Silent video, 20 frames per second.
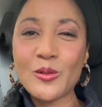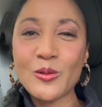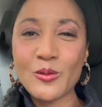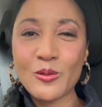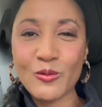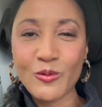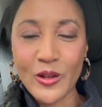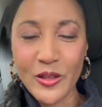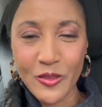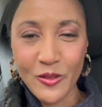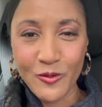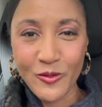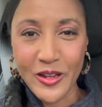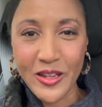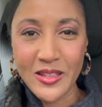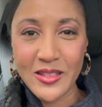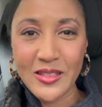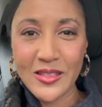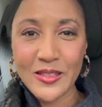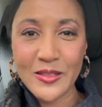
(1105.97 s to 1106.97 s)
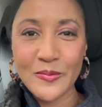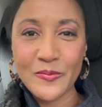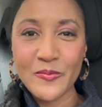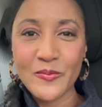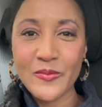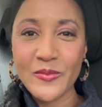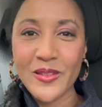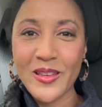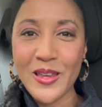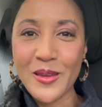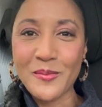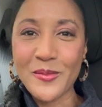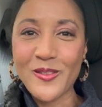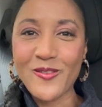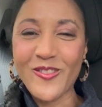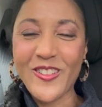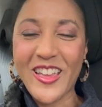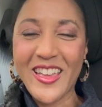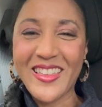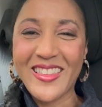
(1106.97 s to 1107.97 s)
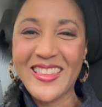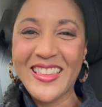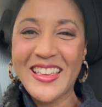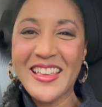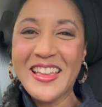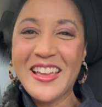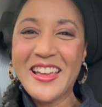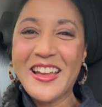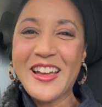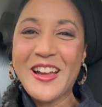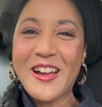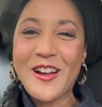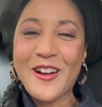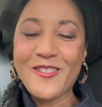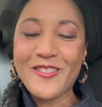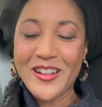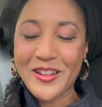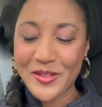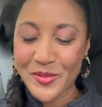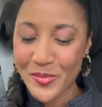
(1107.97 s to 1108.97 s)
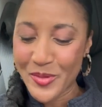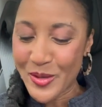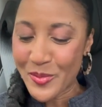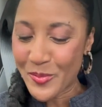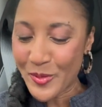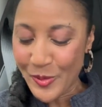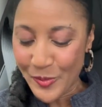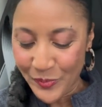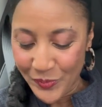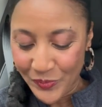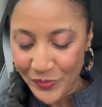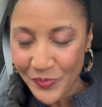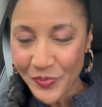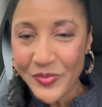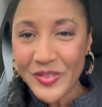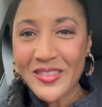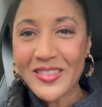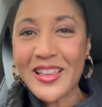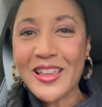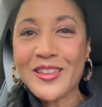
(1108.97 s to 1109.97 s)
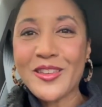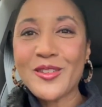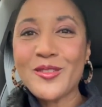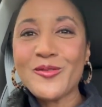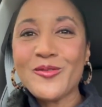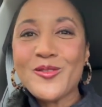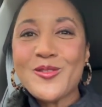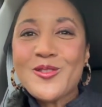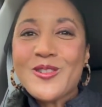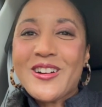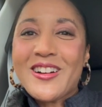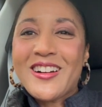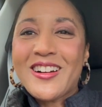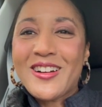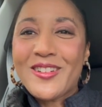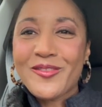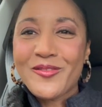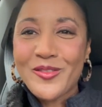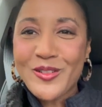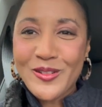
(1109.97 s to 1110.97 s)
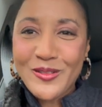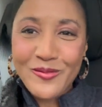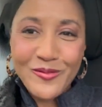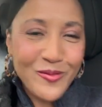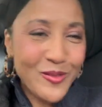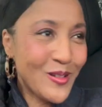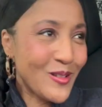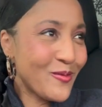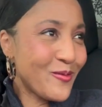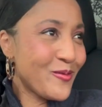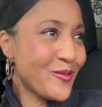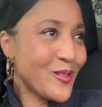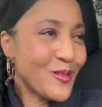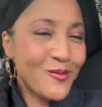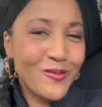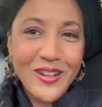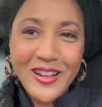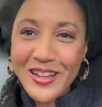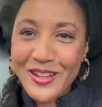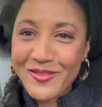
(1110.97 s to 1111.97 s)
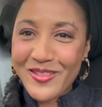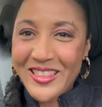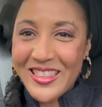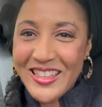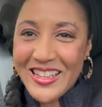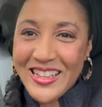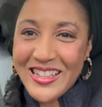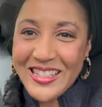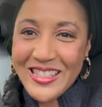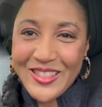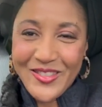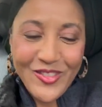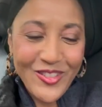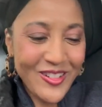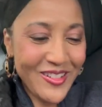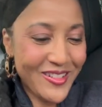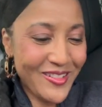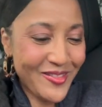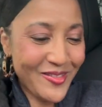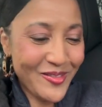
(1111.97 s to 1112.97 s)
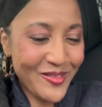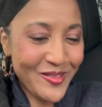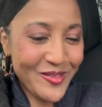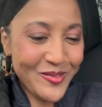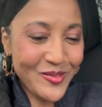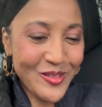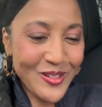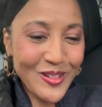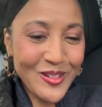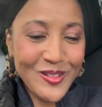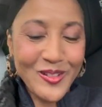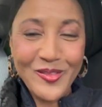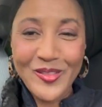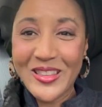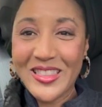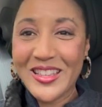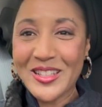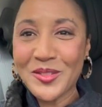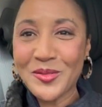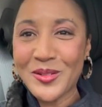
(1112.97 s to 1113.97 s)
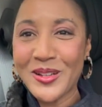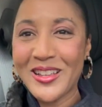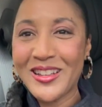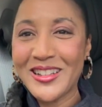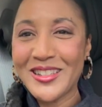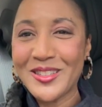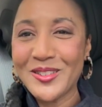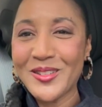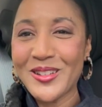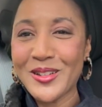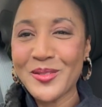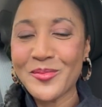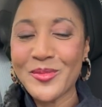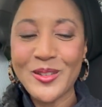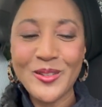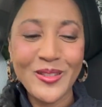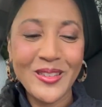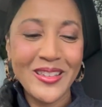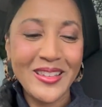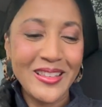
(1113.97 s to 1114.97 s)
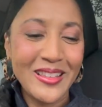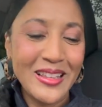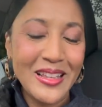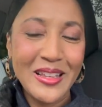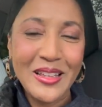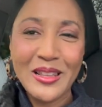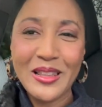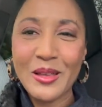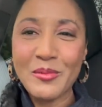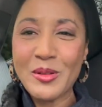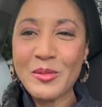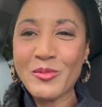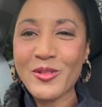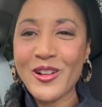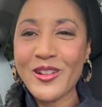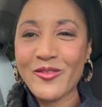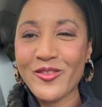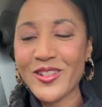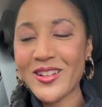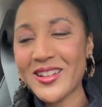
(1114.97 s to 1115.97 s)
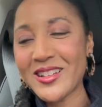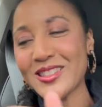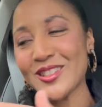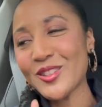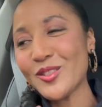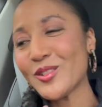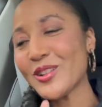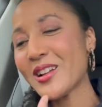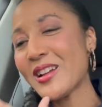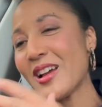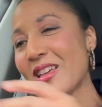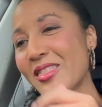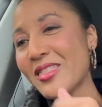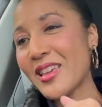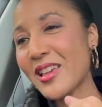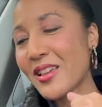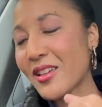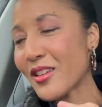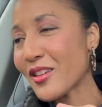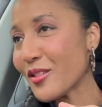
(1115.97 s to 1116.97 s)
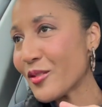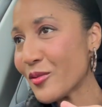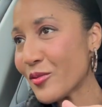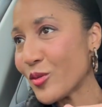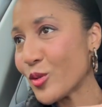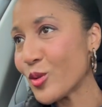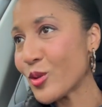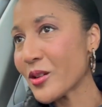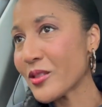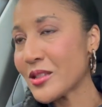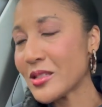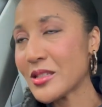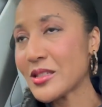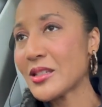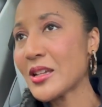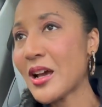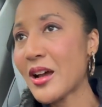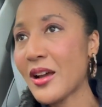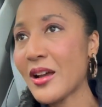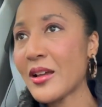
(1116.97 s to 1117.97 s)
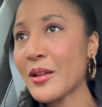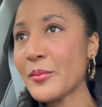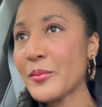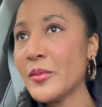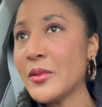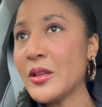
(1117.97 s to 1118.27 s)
Run the race. Keep the faith. All right, good people. Thank you for running with us, for going with us. We're going to do communion. Let me pray for us, Lord God. Thank you for this time.